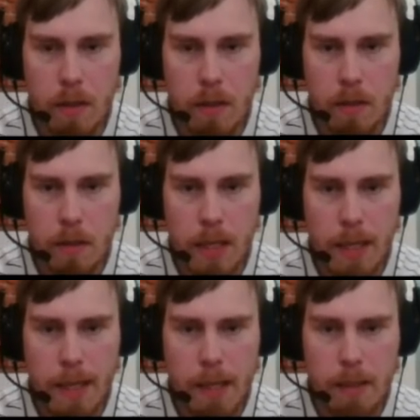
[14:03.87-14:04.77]

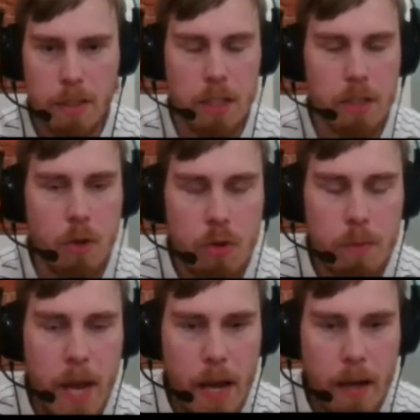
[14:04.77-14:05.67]
king just goes
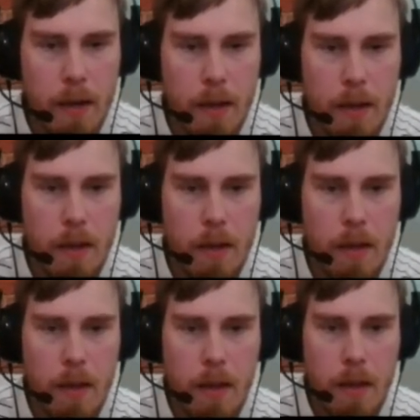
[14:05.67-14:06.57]
back,
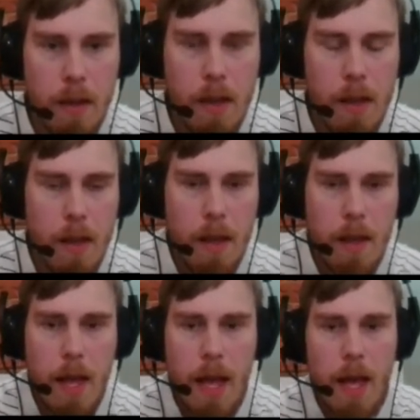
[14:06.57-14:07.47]

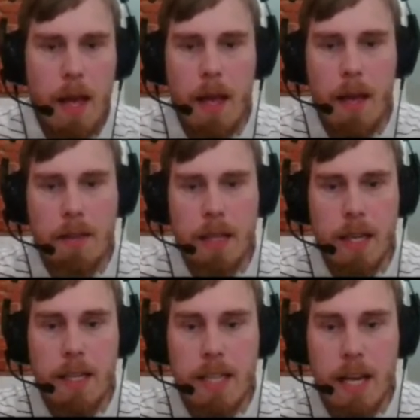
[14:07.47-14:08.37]
and the king
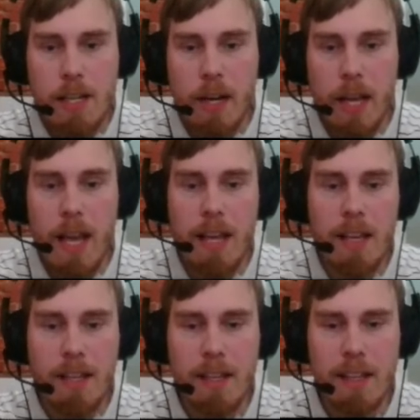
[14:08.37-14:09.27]
is actually
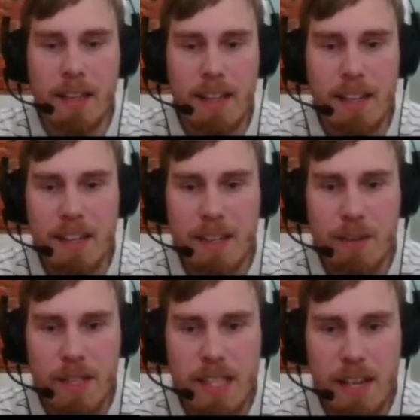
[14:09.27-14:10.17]

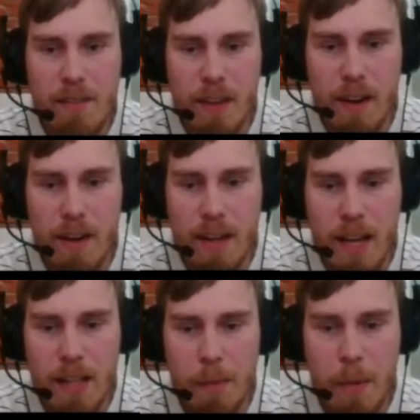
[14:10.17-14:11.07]
quite safe there,
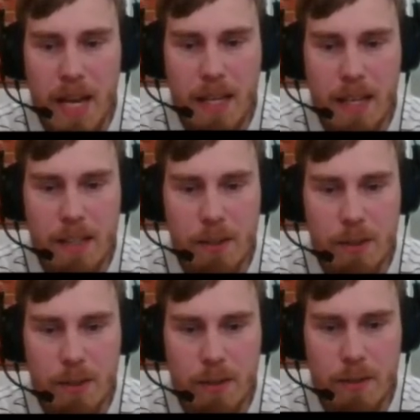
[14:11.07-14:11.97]
and the black king is
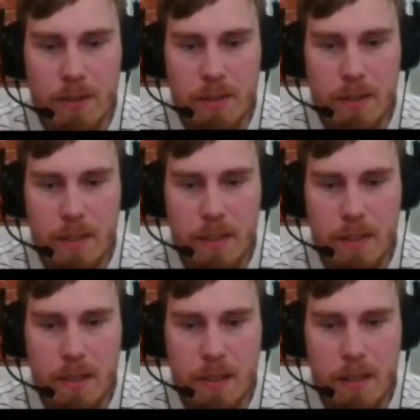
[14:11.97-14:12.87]
also
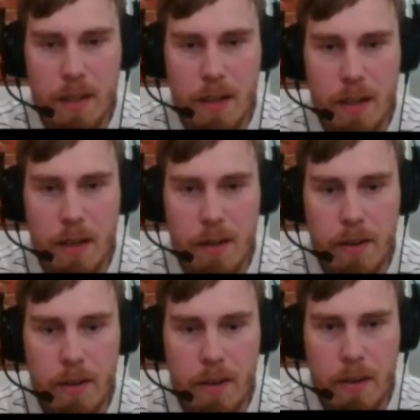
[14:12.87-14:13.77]

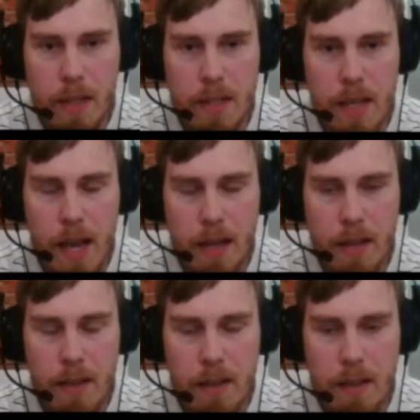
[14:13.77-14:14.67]
under attack,
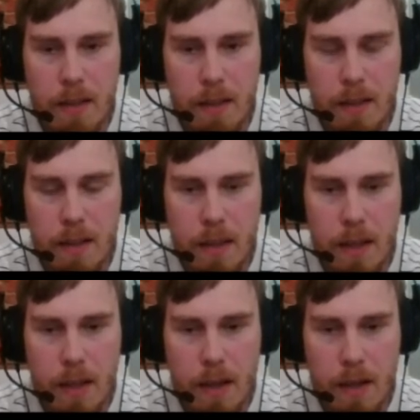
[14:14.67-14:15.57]
and